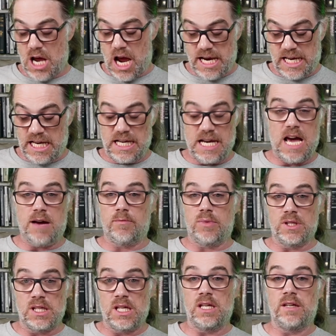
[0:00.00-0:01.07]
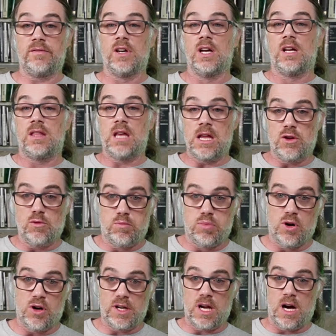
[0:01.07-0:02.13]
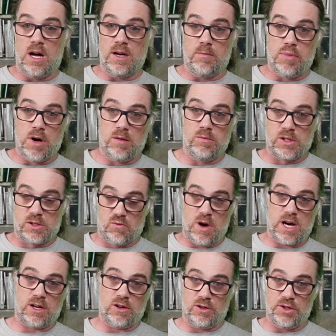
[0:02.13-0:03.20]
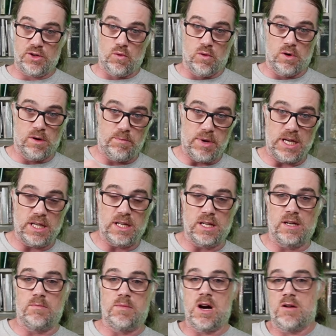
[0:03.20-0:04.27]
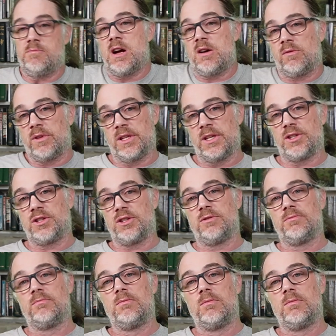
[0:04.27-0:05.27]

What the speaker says: I cannot believe that you put on a public record your opinion about my religion?